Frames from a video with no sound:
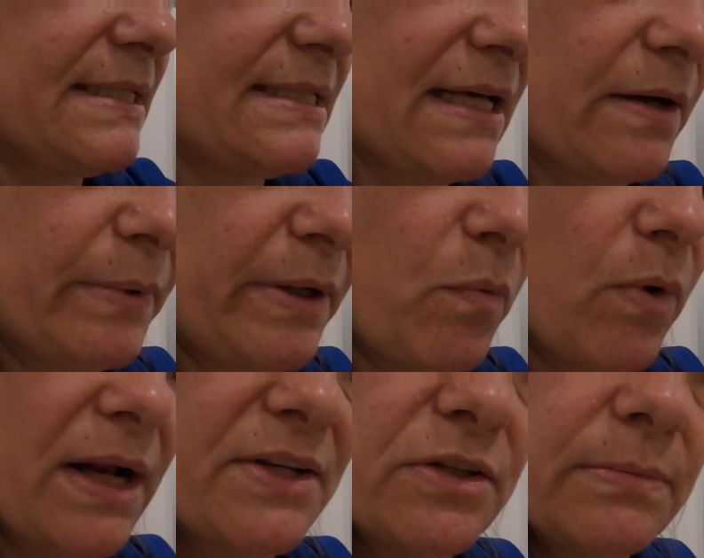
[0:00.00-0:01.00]
us that we
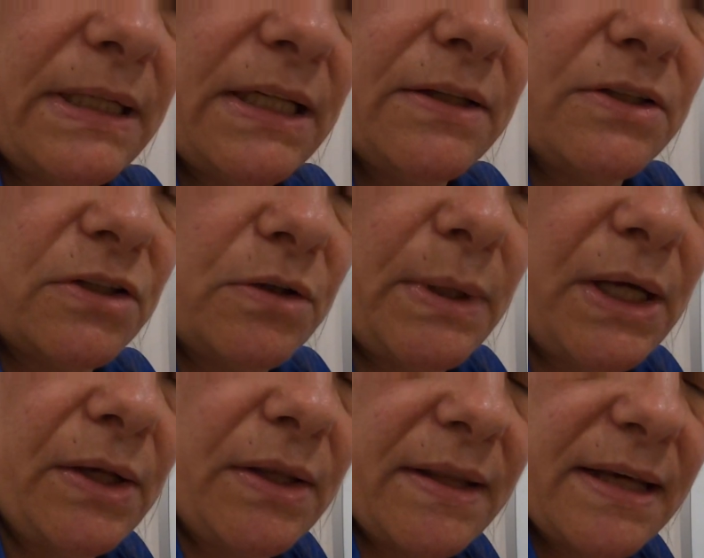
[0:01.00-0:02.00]
want to be
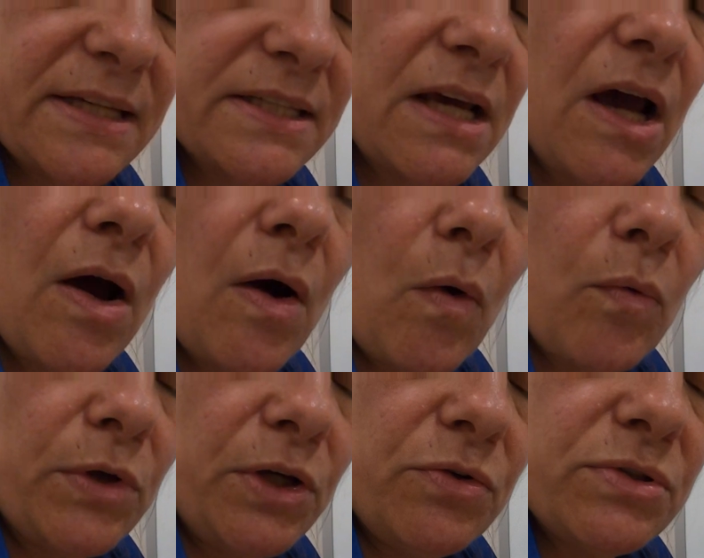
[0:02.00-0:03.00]
doing this
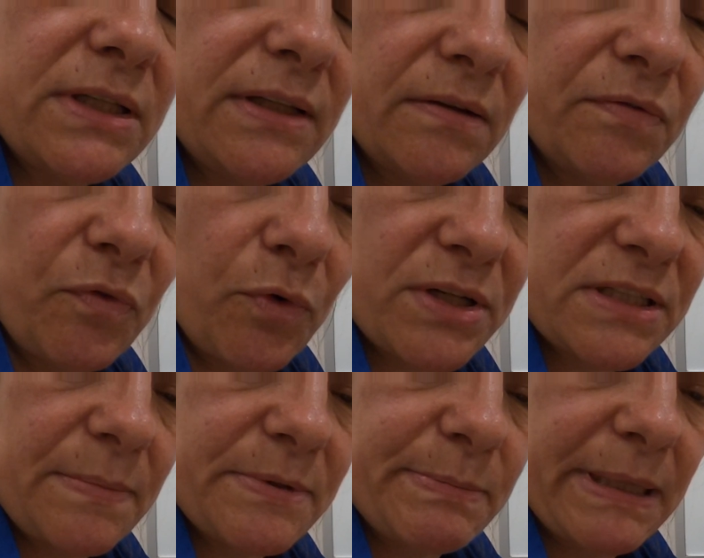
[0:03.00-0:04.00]
using the
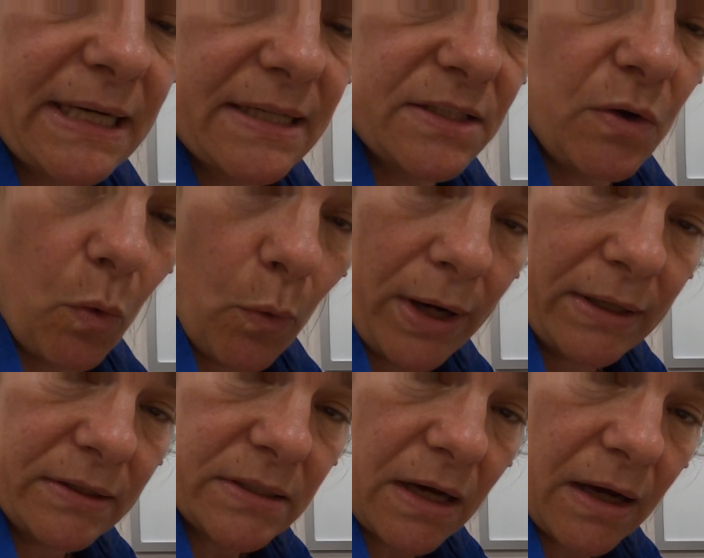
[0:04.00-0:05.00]
forceps because the
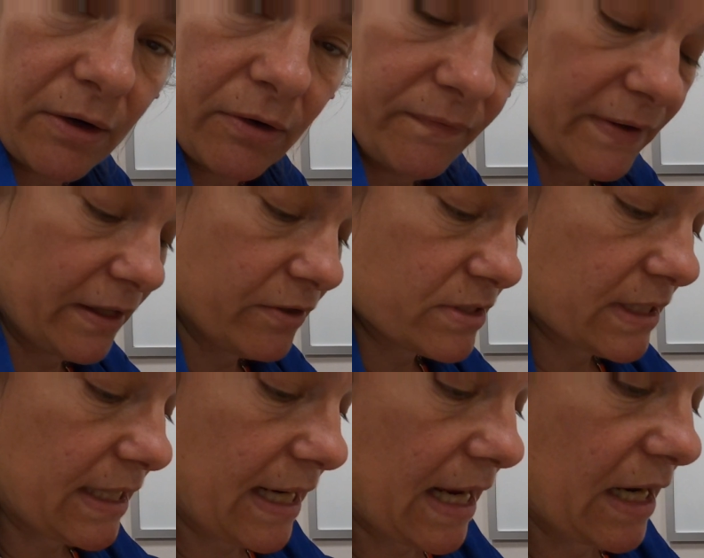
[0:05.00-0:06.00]
oils on our fingers
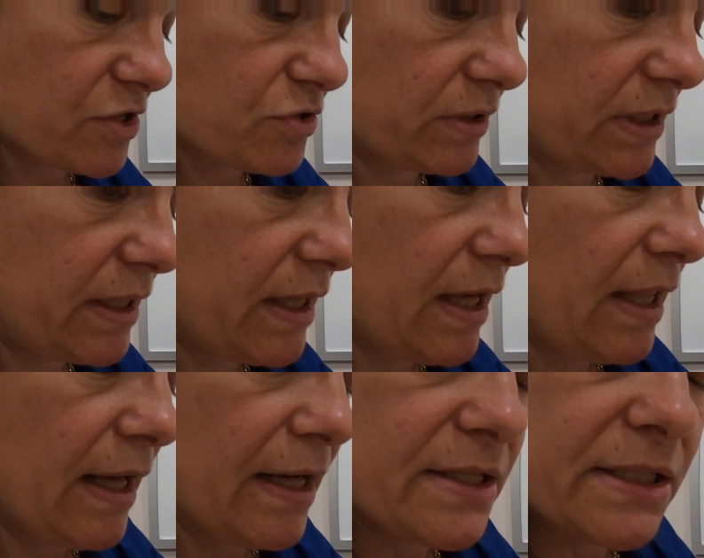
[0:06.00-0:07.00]
can actually
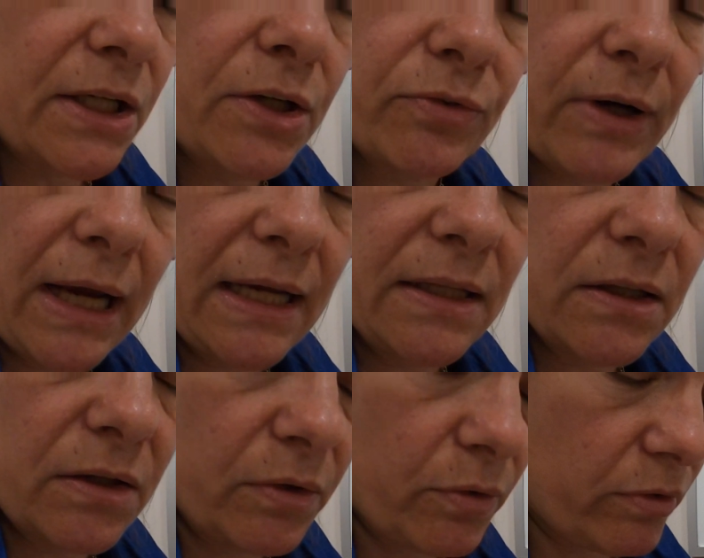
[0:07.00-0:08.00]
degrade the
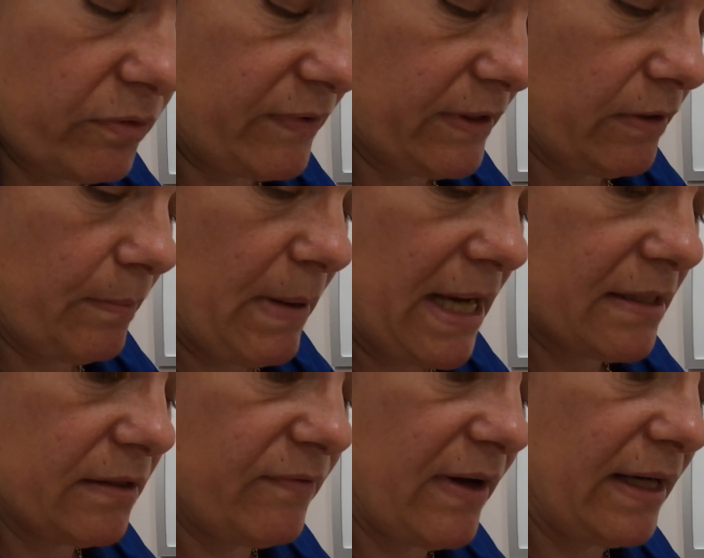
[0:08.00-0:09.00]
chlorophyll, make
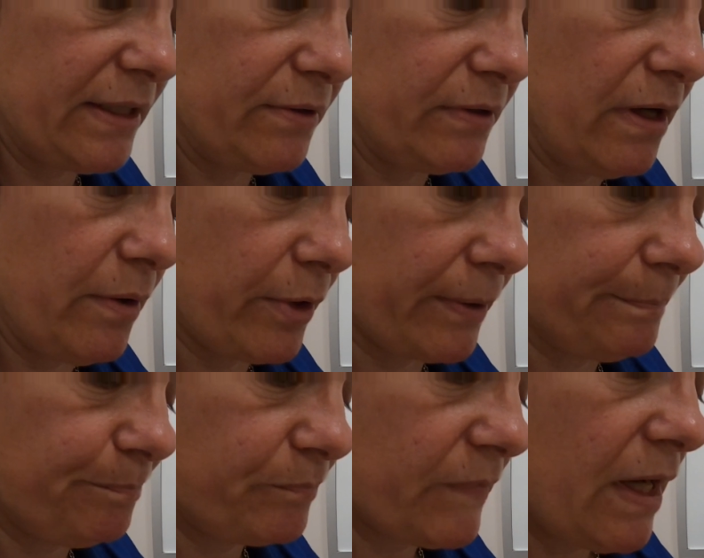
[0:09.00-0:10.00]
the value lower.
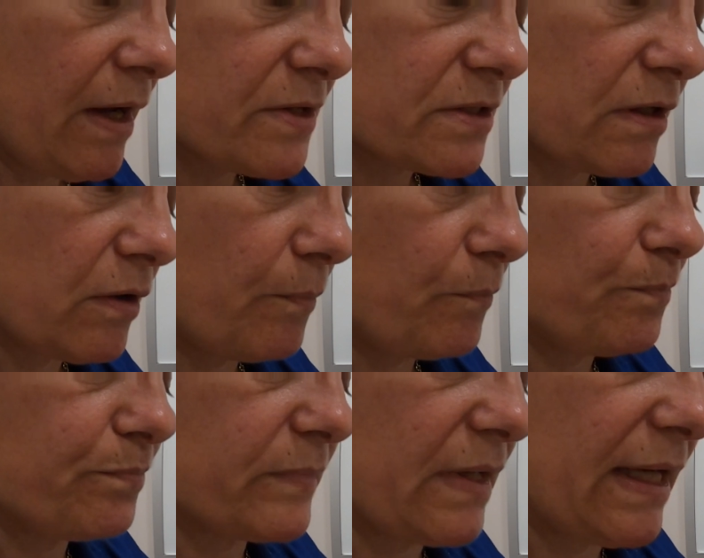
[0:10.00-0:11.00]
So
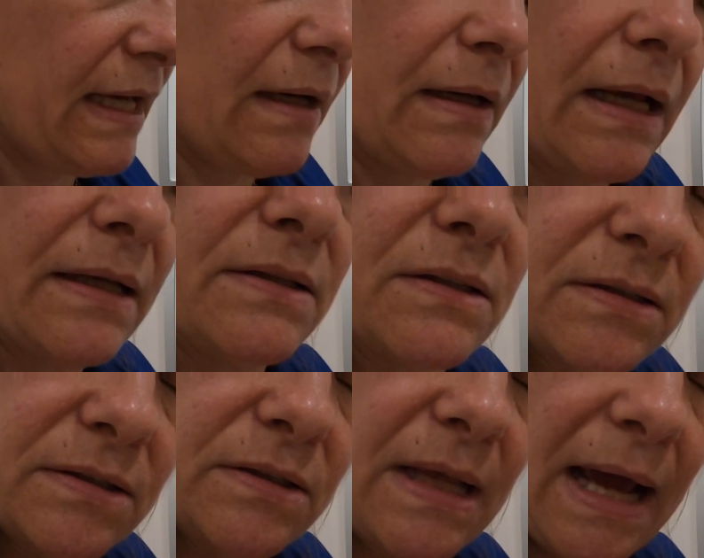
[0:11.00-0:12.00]
again,
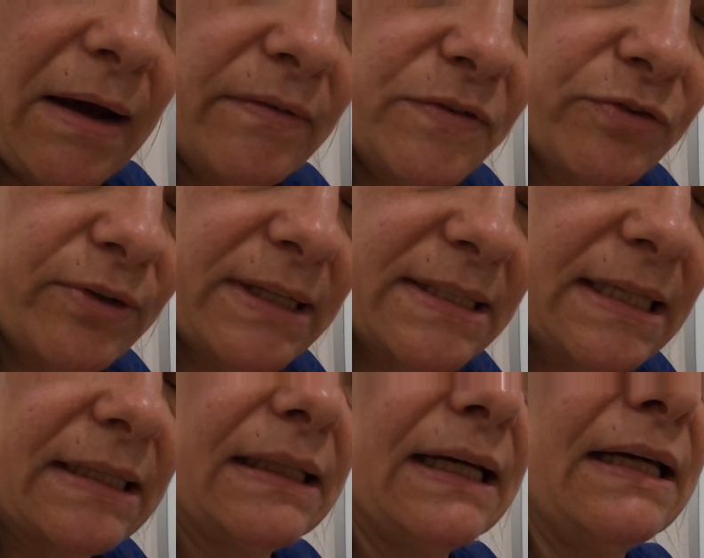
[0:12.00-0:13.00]
out of direct
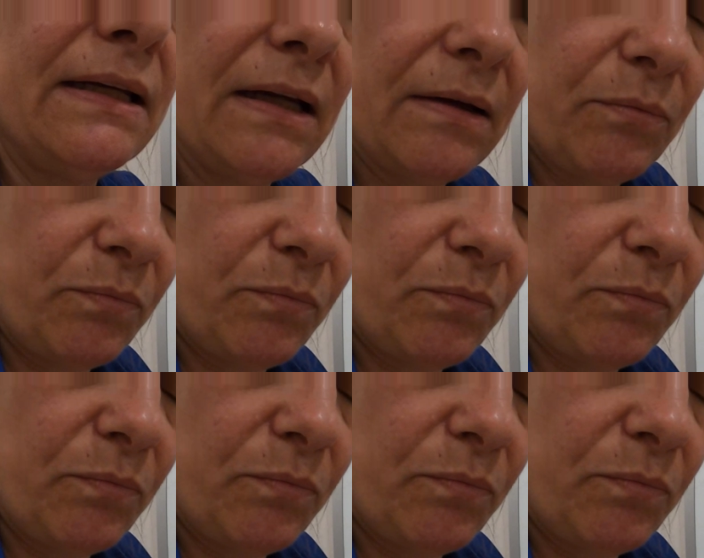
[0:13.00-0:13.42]
sunlight,